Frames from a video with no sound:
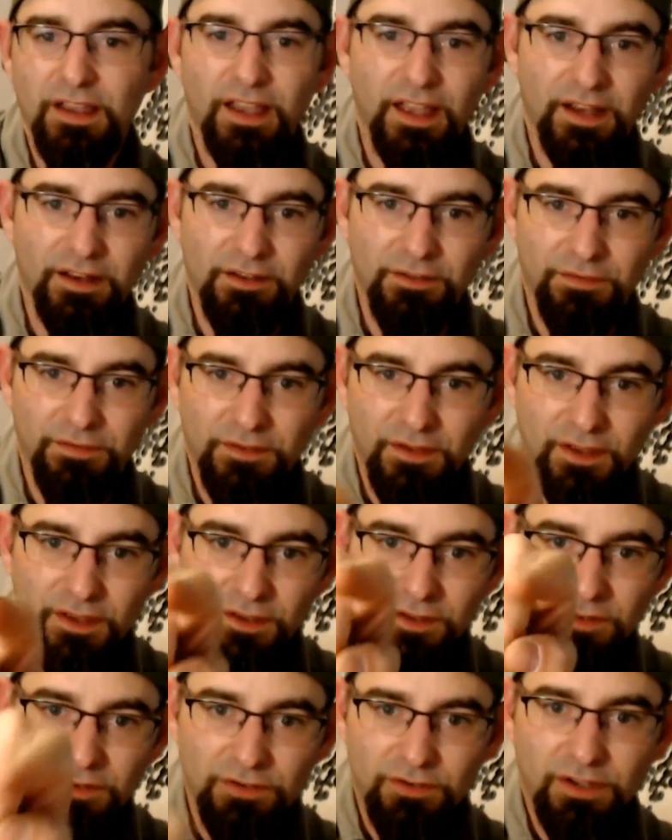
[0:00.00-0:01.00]
and if
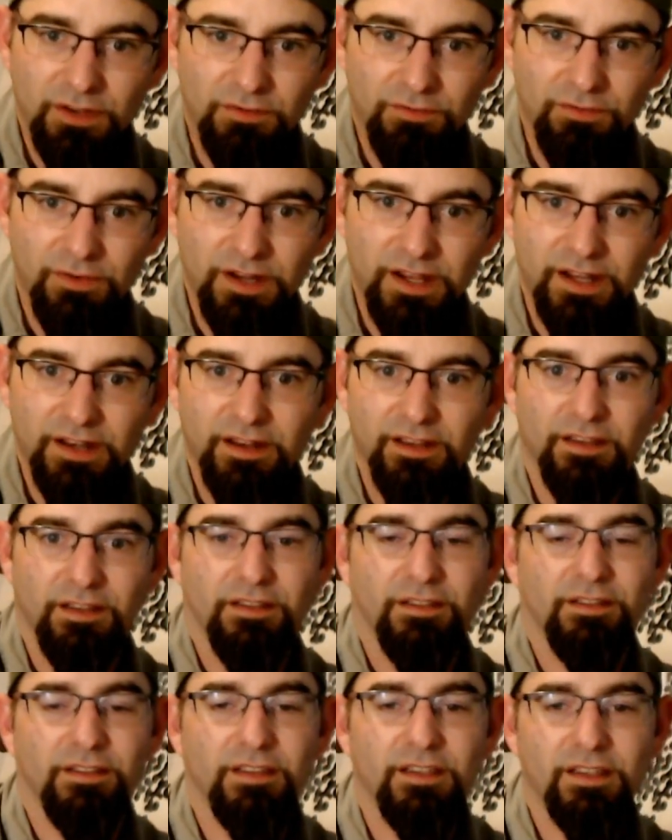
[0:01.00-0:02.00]
you can read
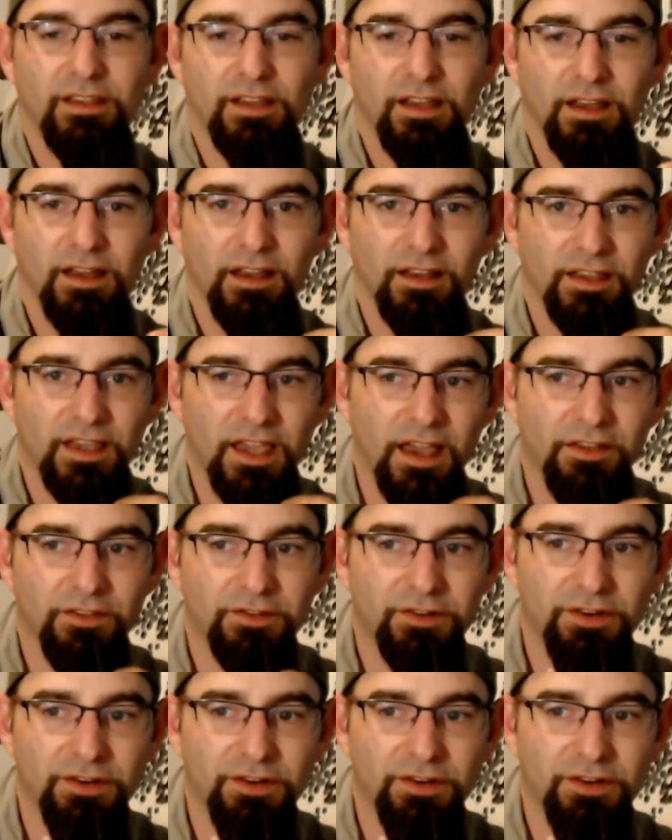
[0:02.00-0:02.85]
the calendar